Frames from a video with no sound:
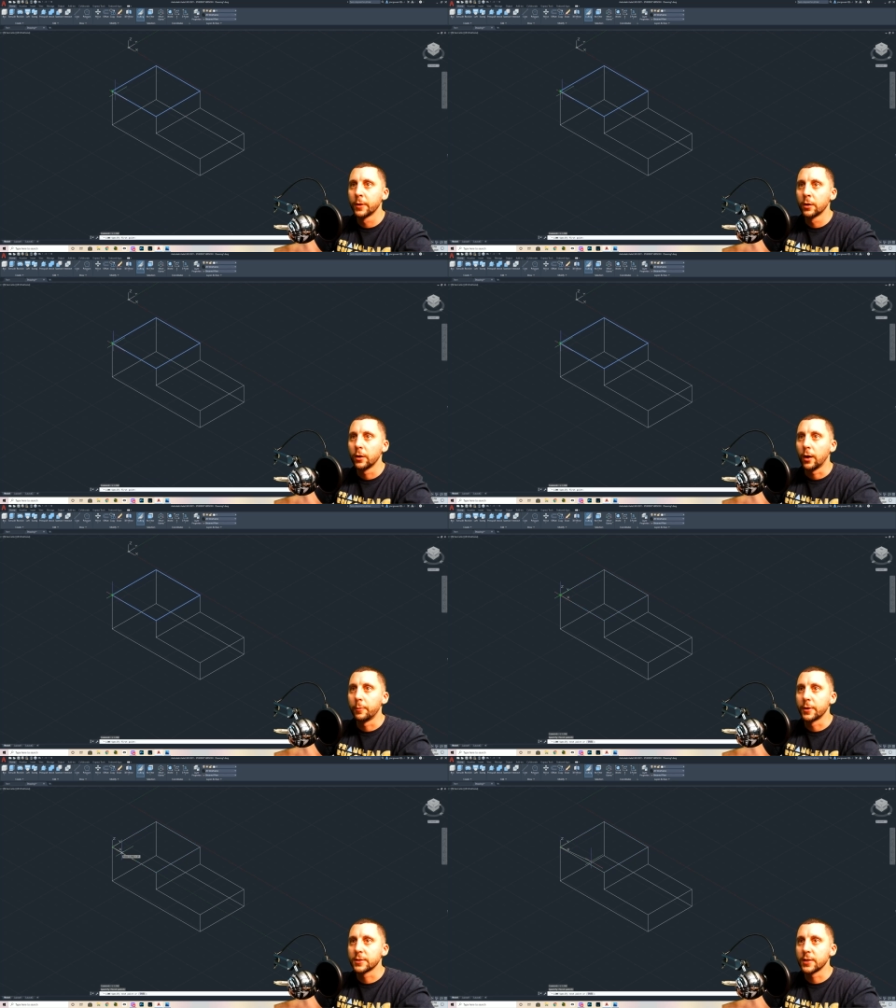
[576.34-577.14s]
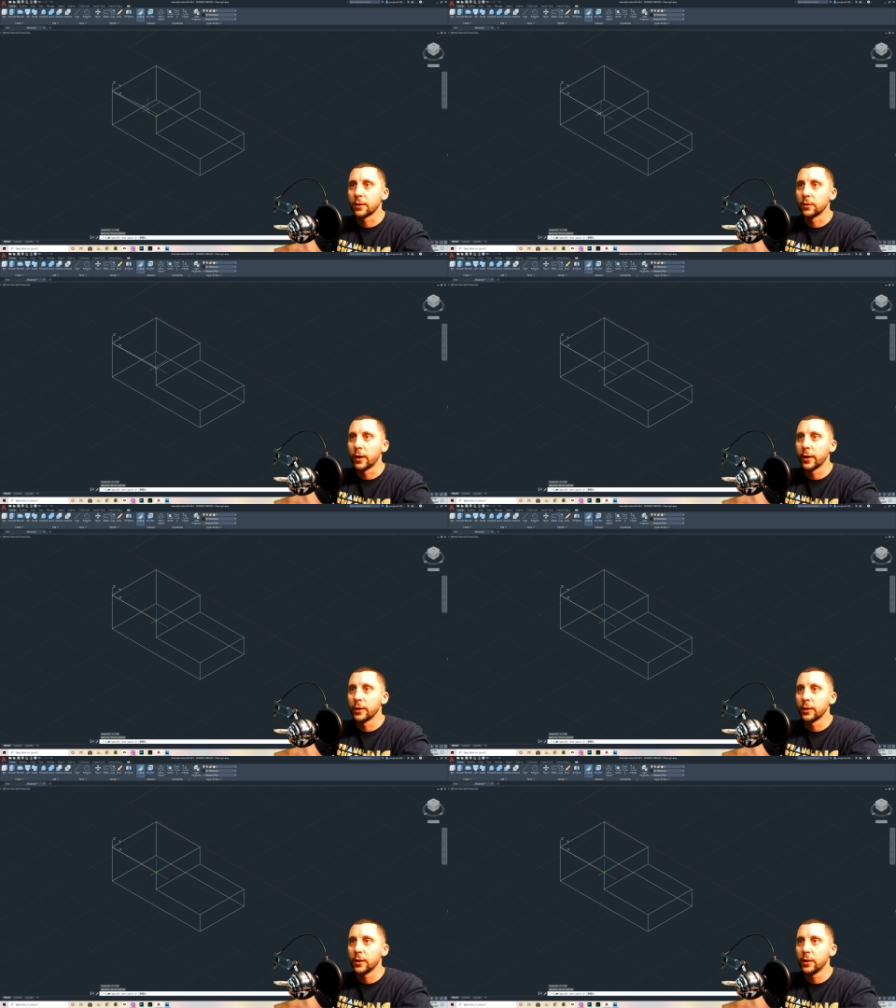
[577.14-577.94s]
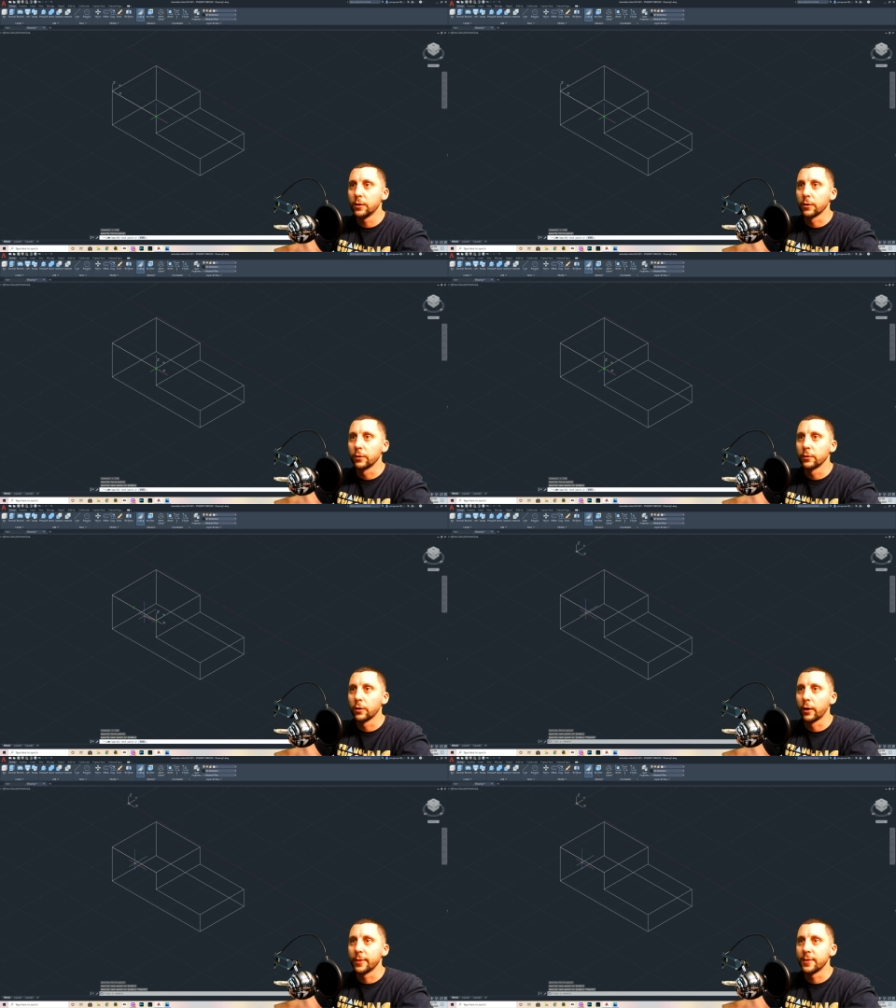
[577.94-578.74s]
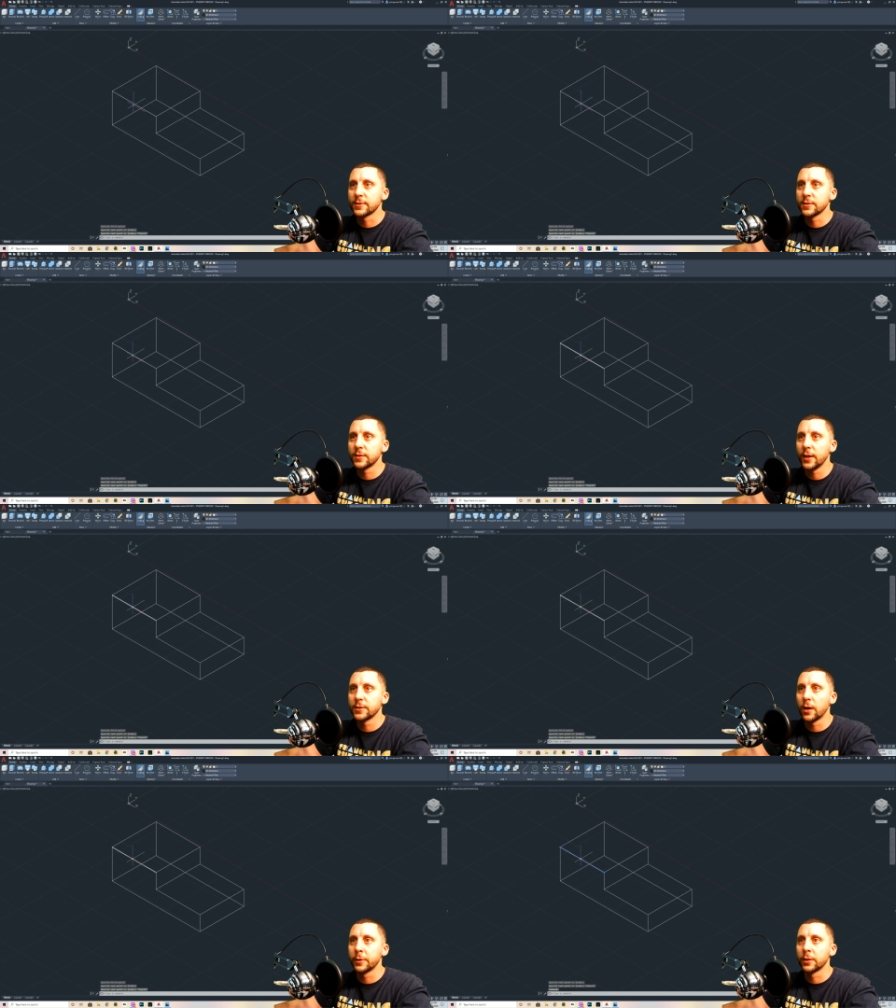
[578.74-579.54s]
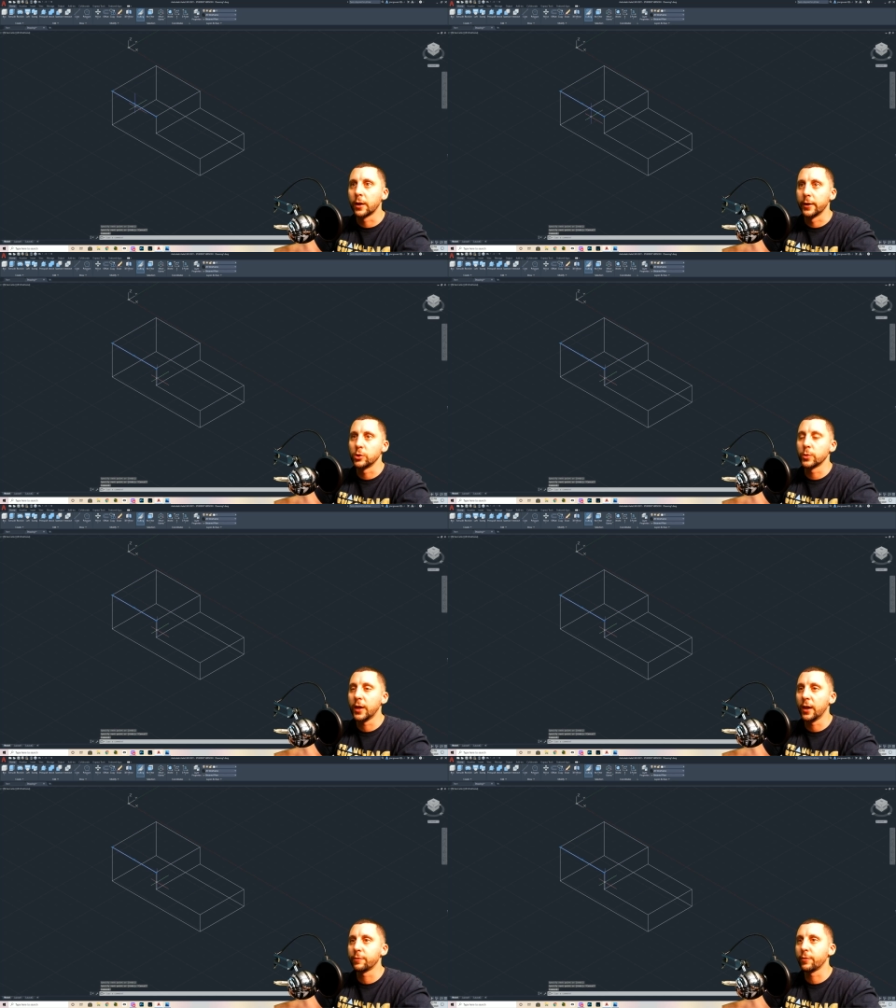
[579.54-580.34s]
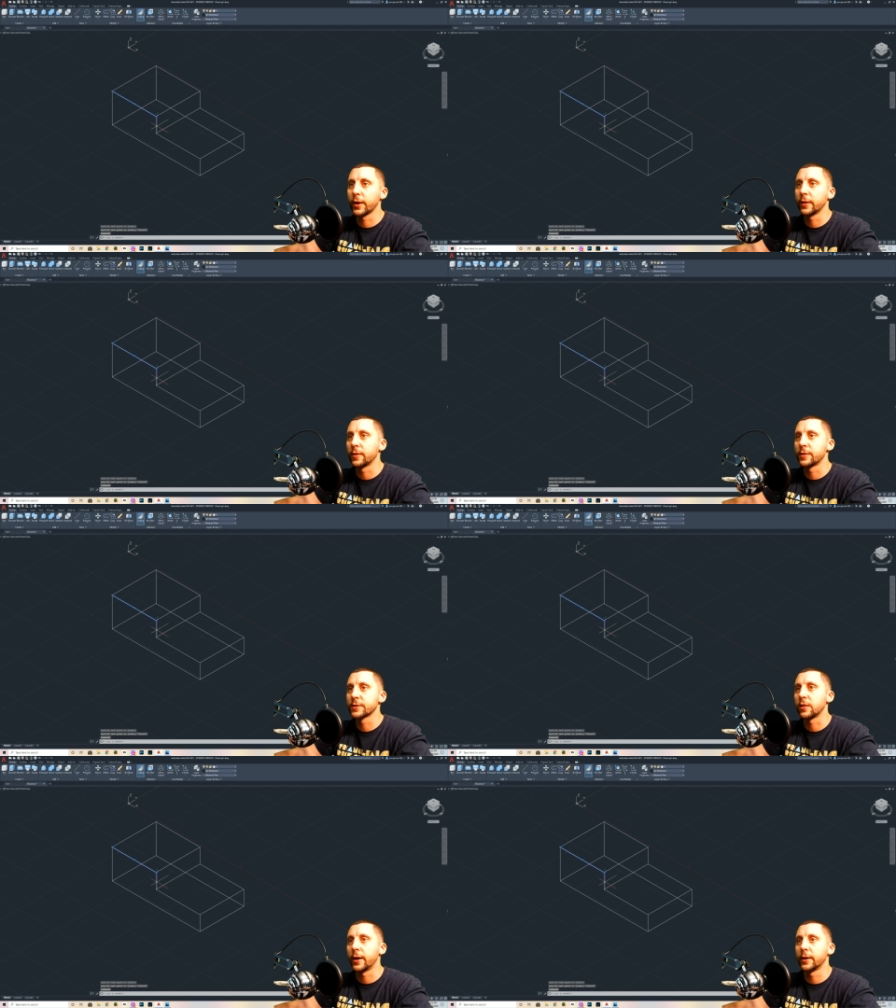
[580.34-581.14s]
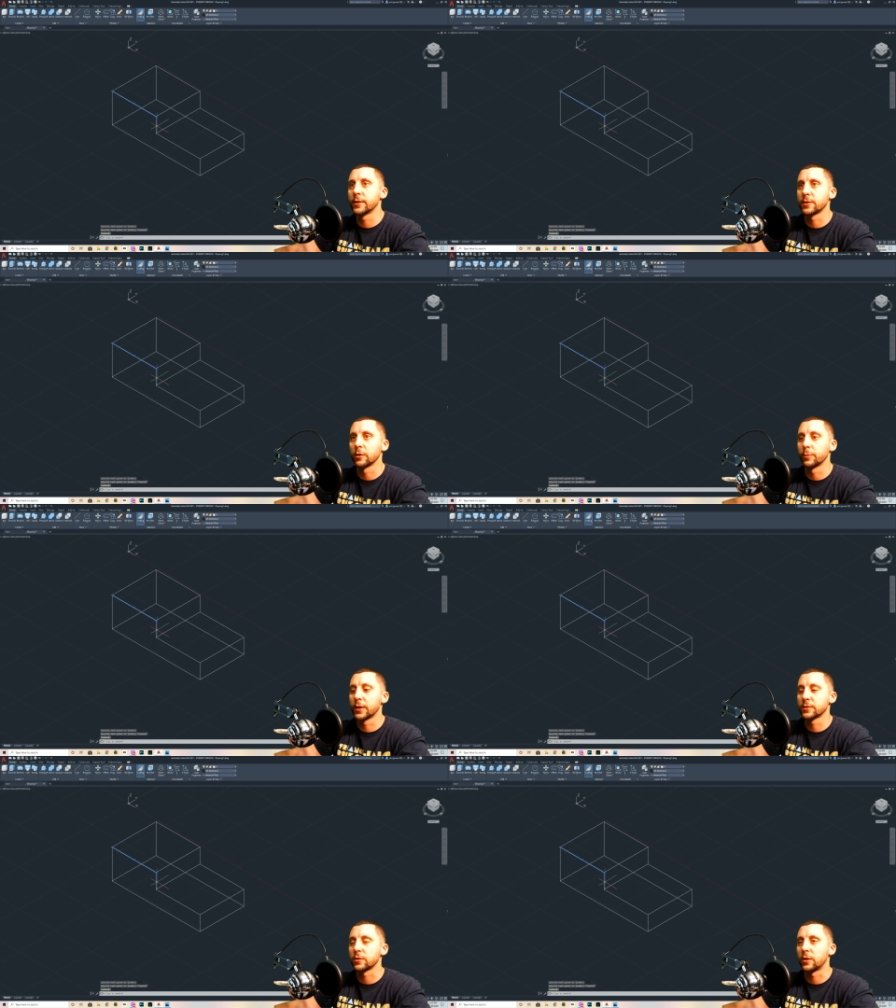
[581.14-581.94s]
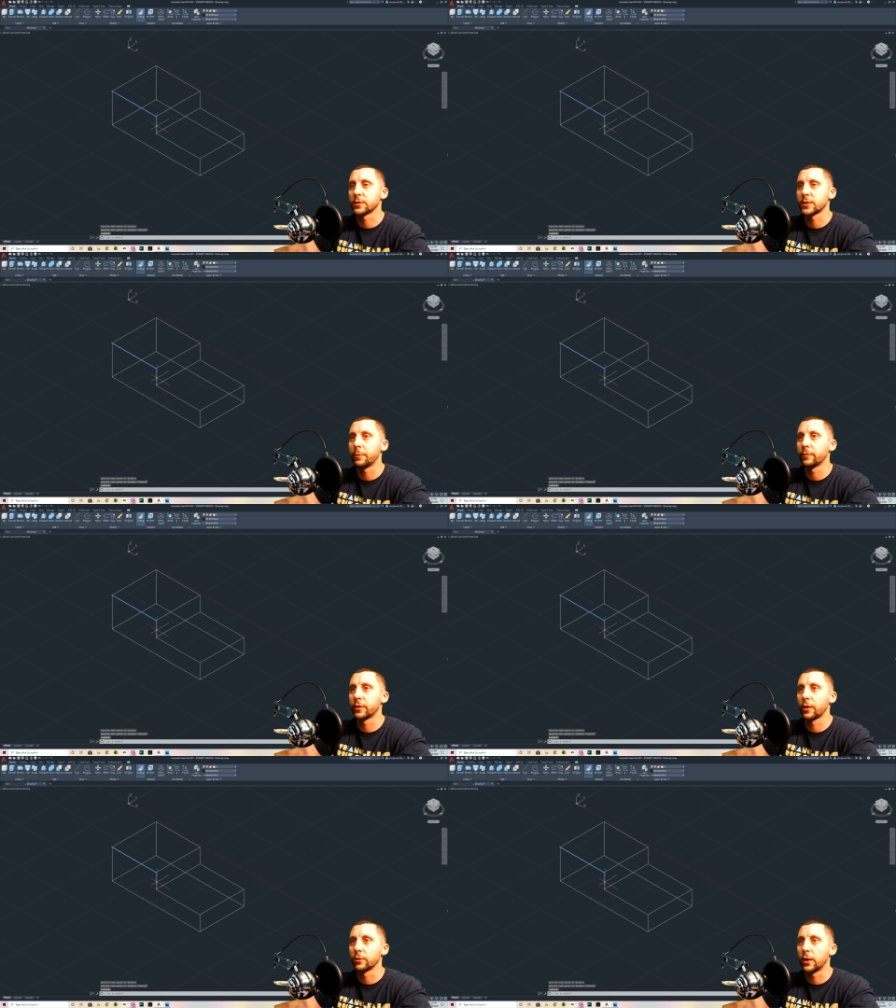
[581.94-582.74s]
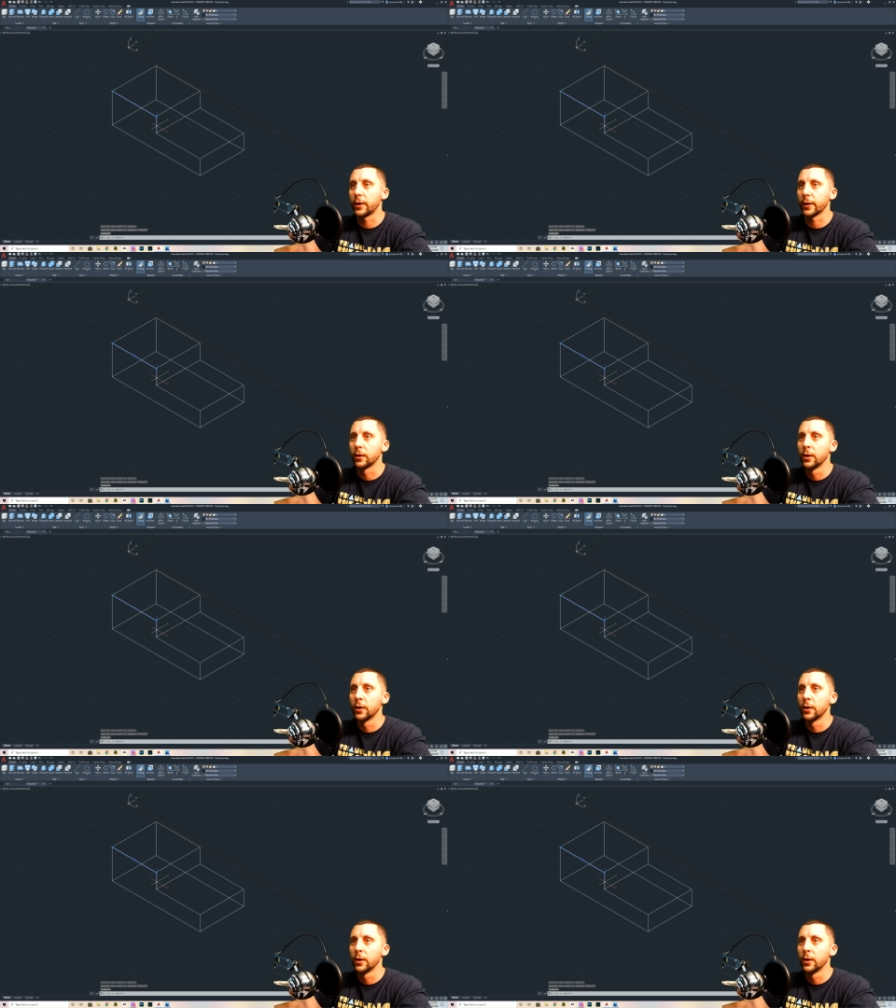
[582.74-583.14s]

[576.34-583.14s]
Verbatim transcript: I'm gonna take a line here all right, this is a dummy line. You can't forget that this line is here because it's on top of another line.